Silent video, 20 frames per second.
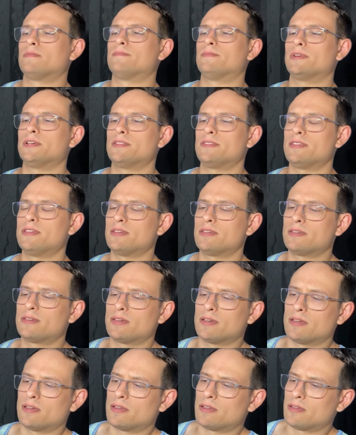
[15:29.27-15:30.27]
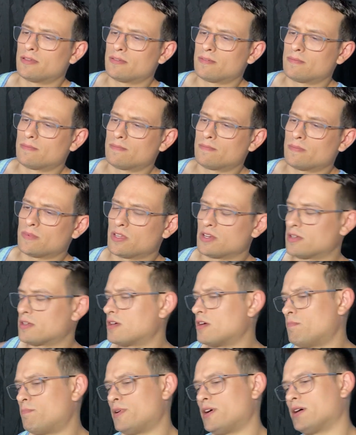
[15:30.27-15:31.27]
I think I'm going to
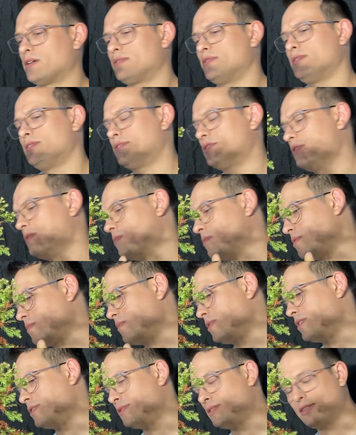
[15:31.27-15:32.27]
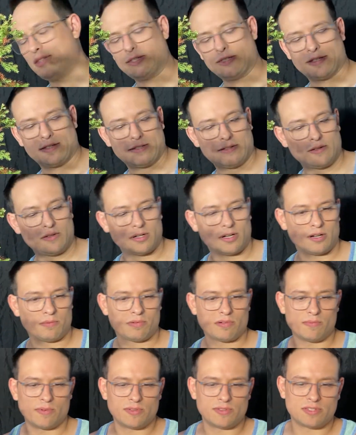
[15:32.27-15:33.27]
cut back these lower ones, try to
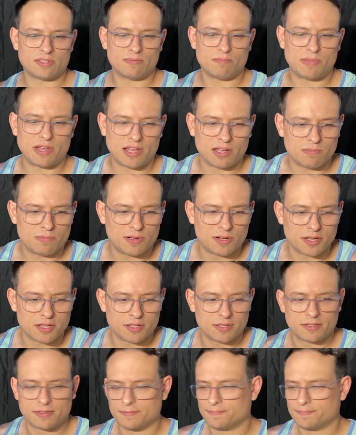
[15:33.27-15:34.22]
promote some back budding.